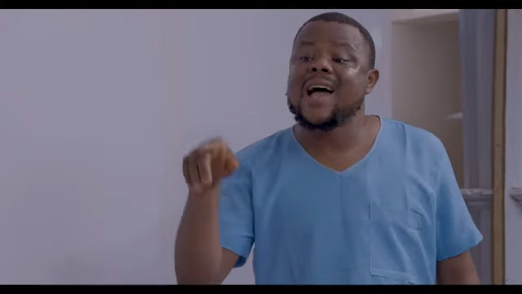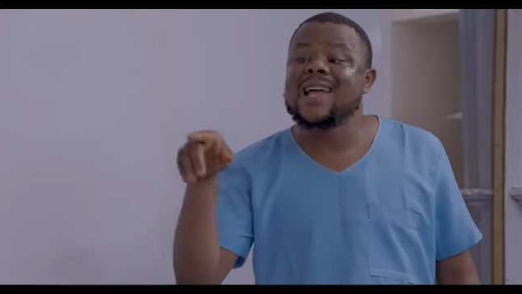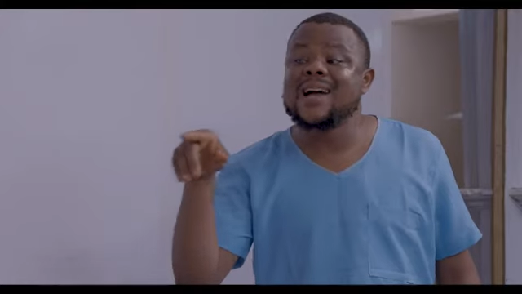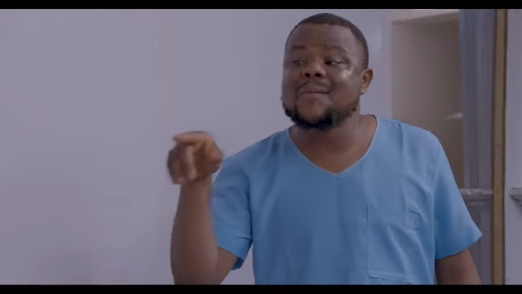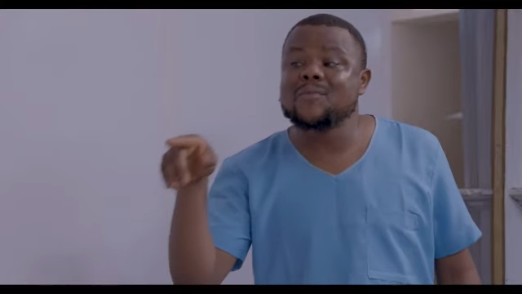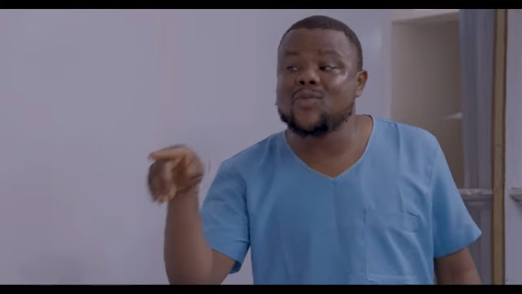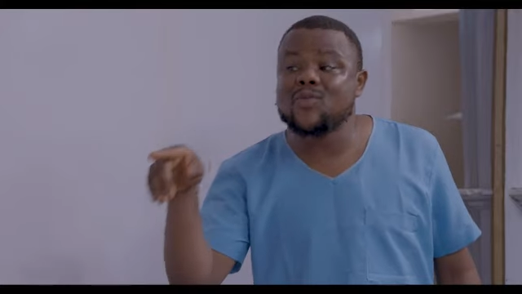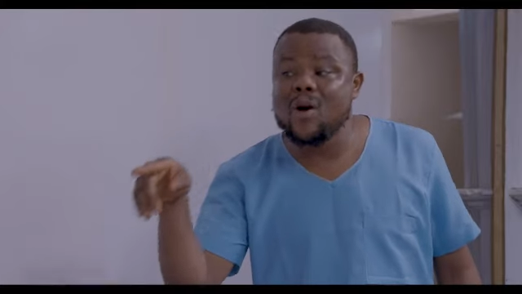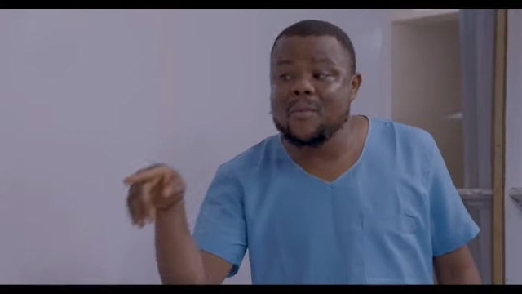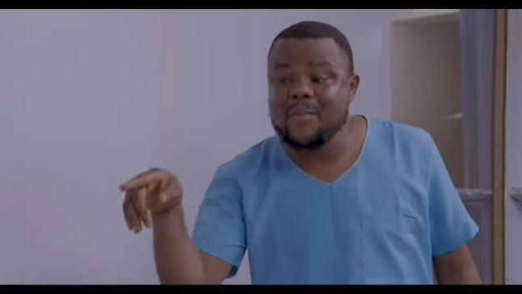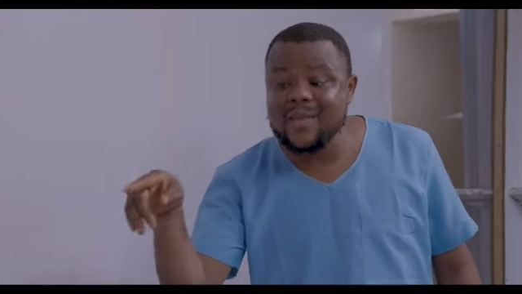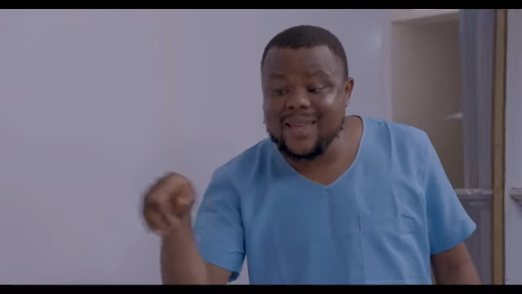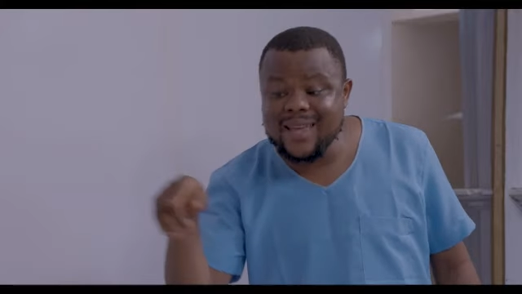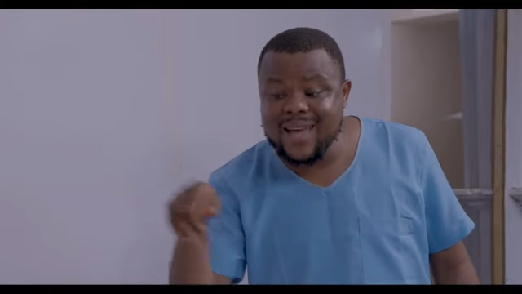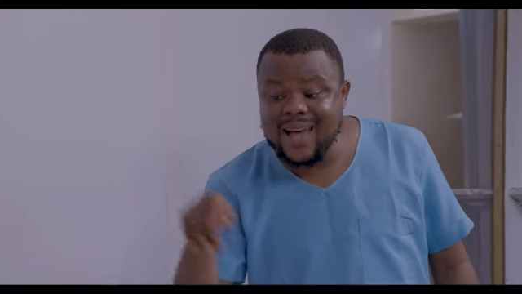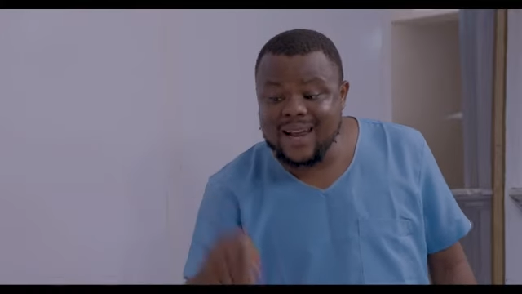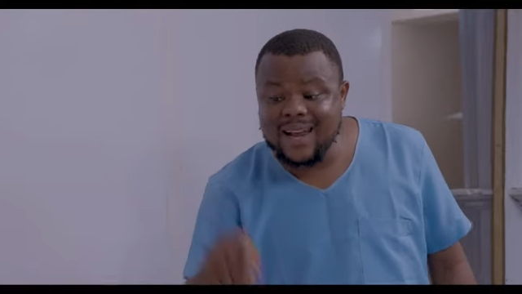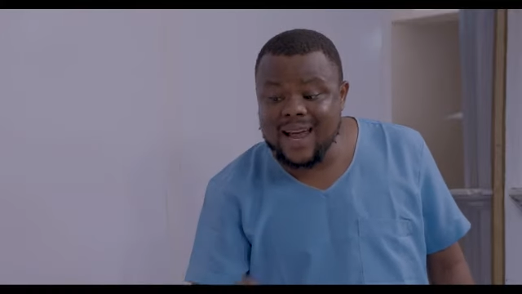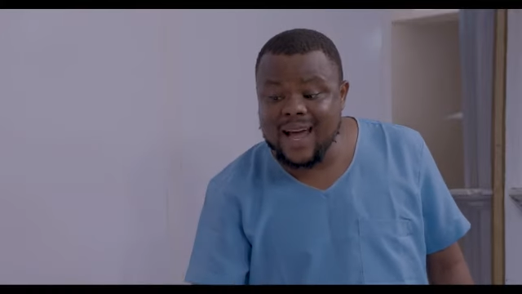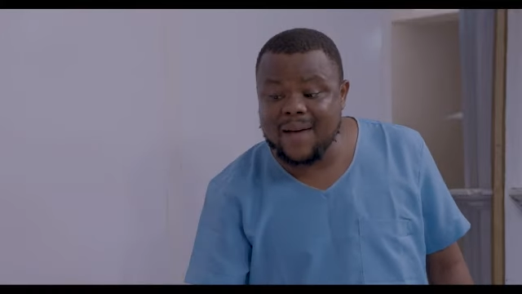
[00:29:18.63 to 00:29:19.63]
I am coming
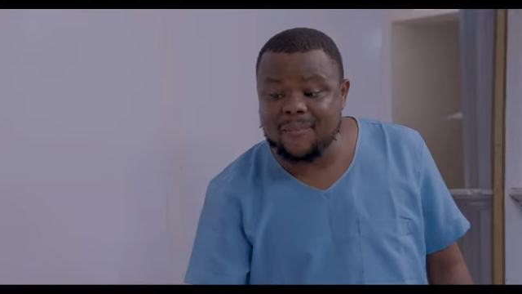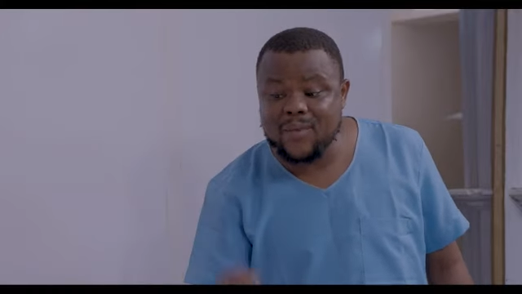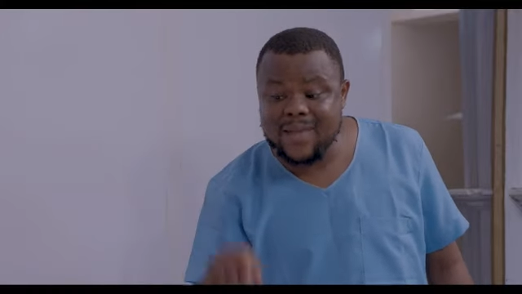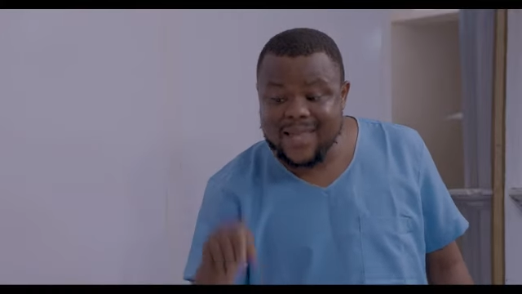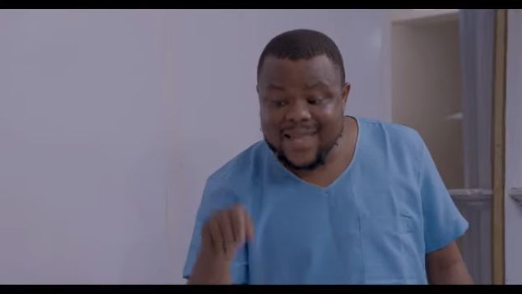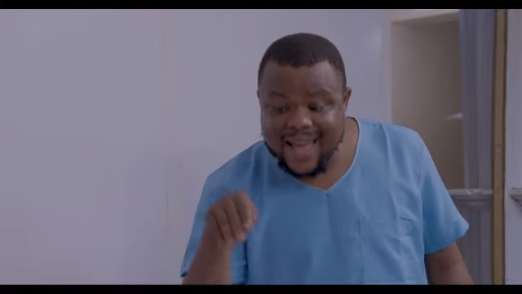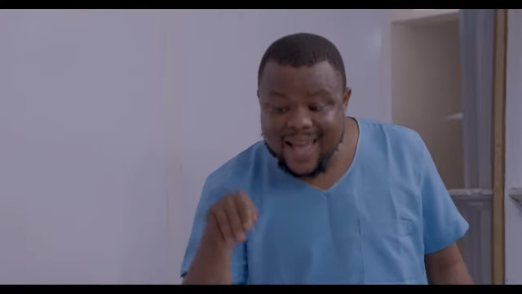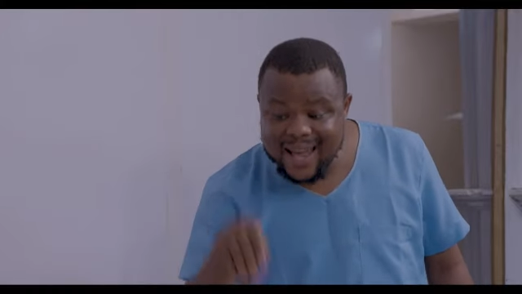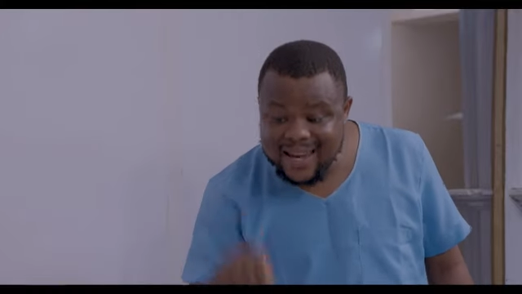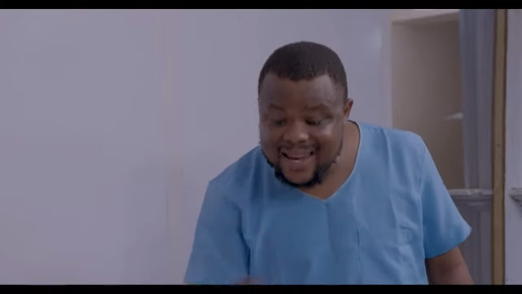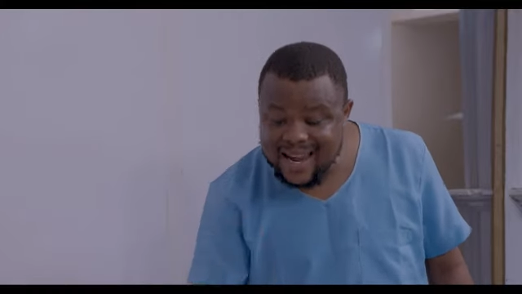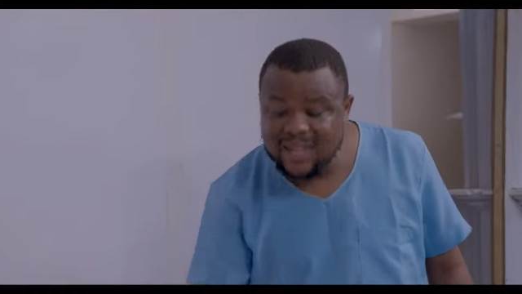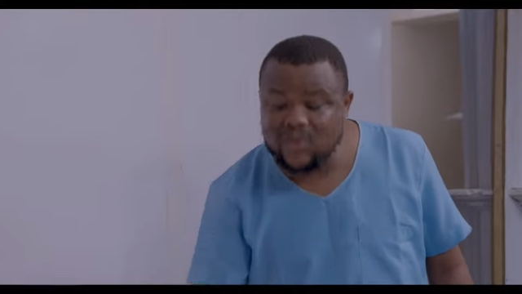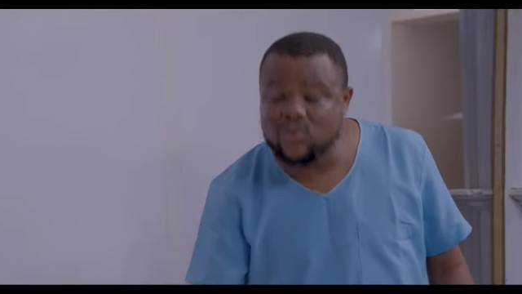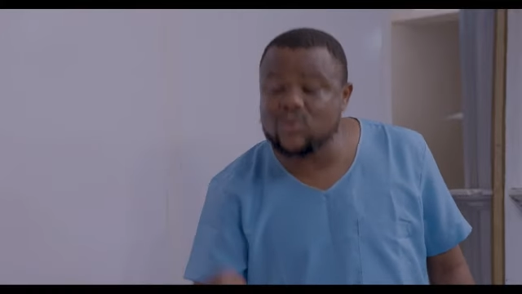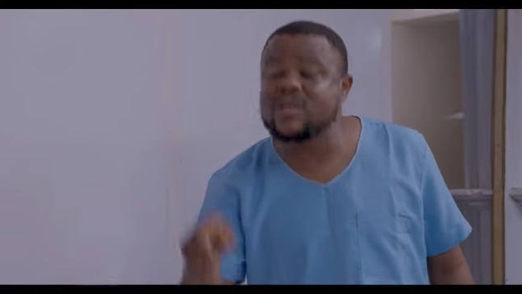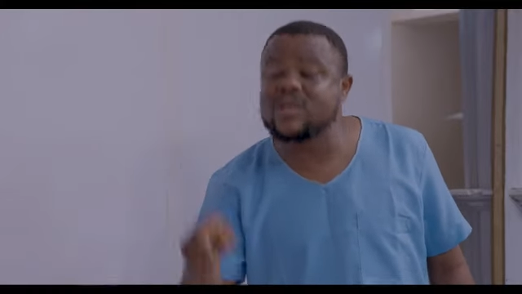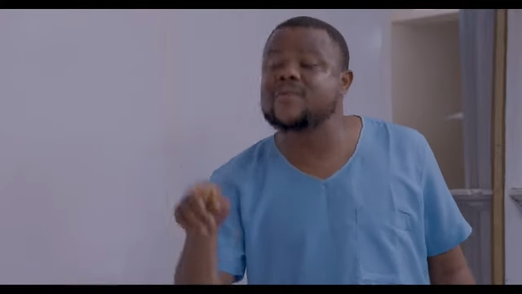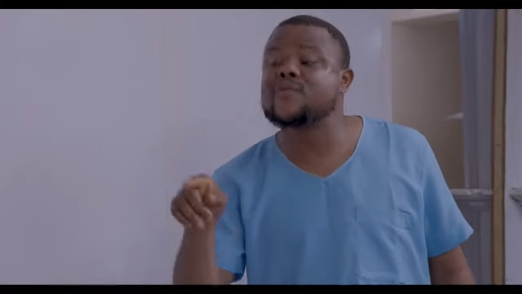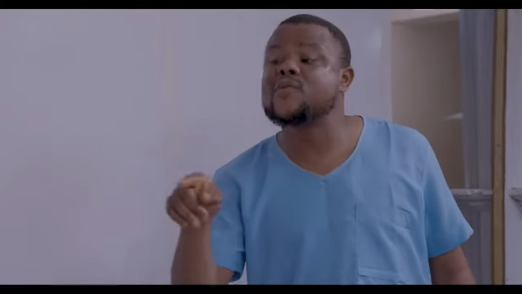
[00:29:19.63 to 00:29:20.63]
here now. I'm here now
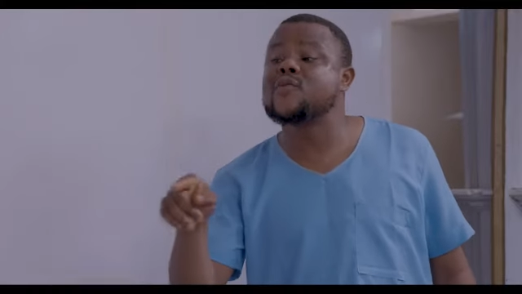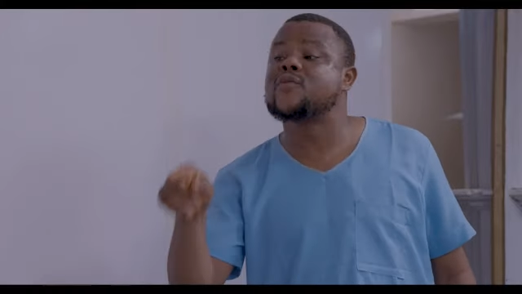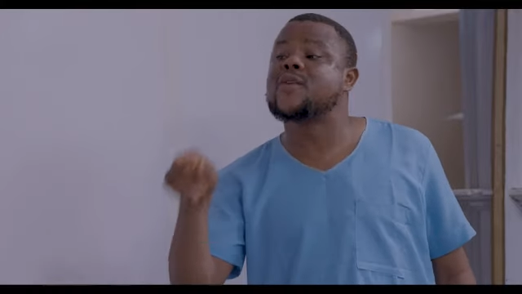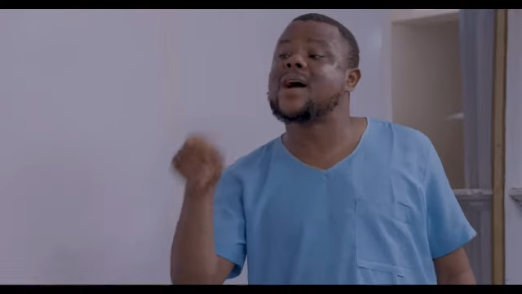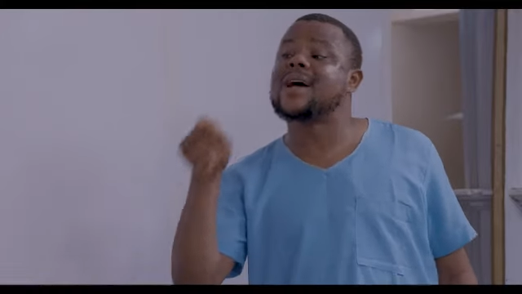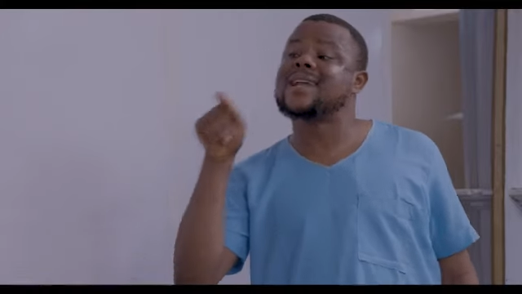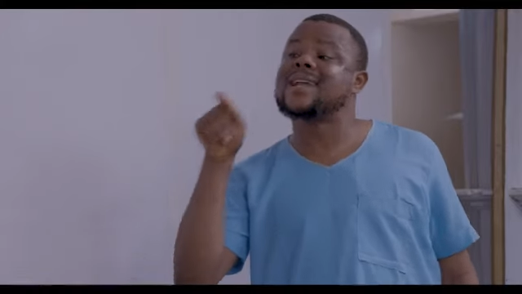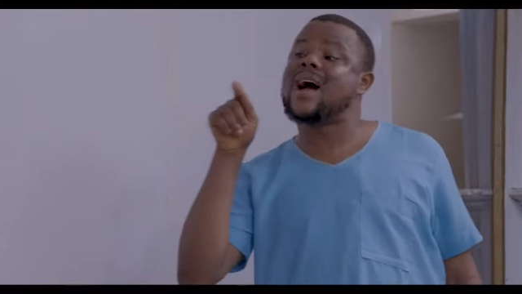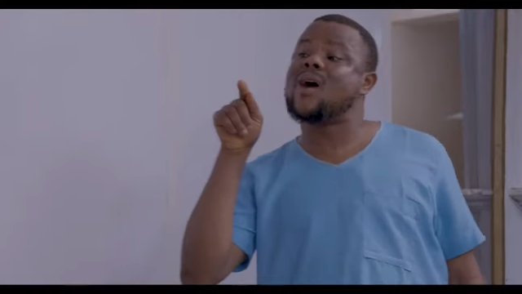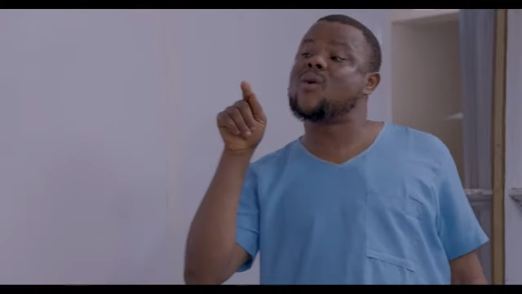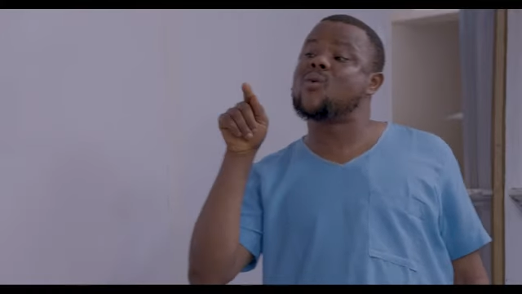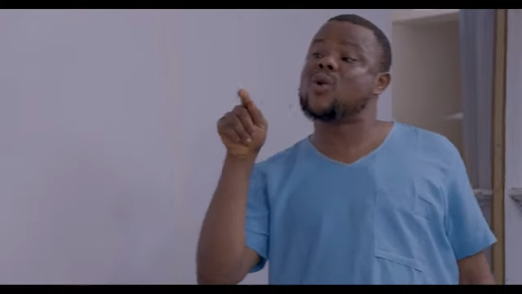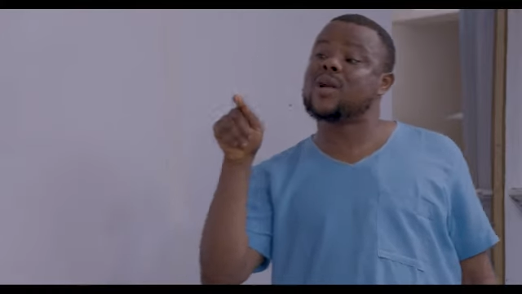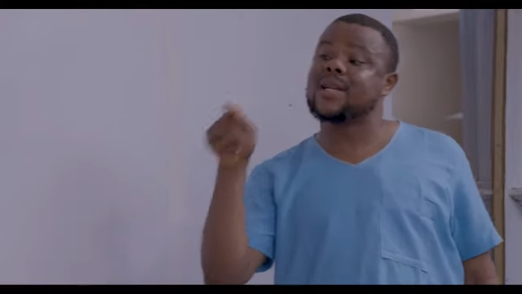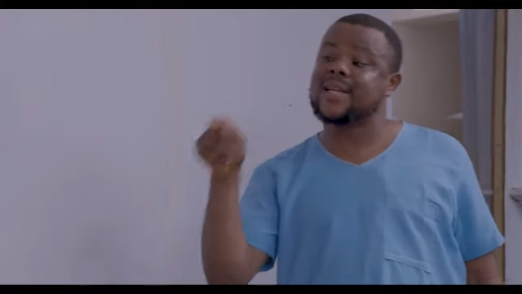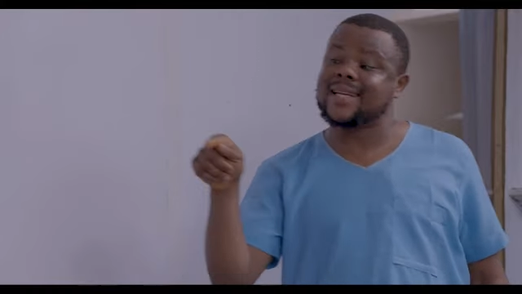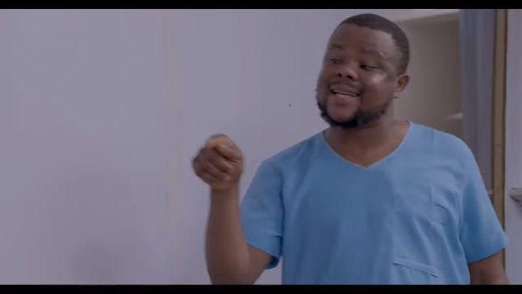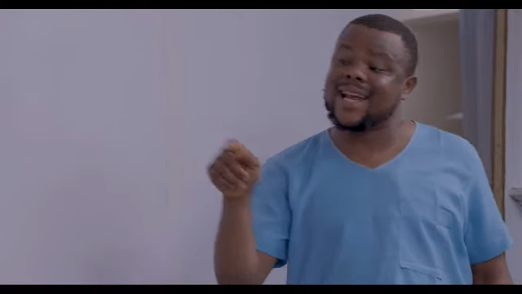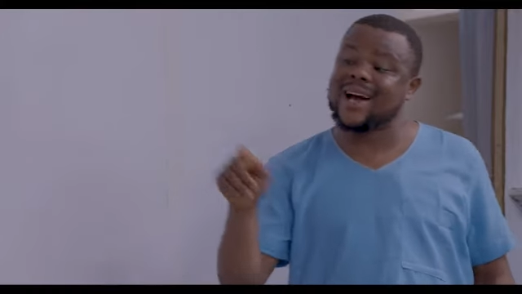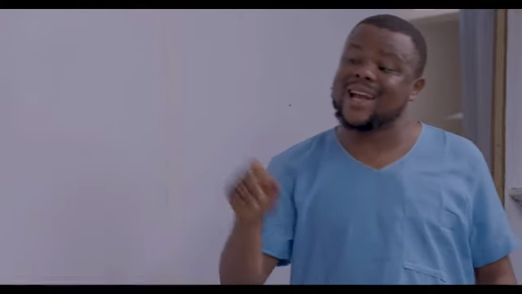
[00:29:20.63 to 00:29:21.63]
to give you final warning.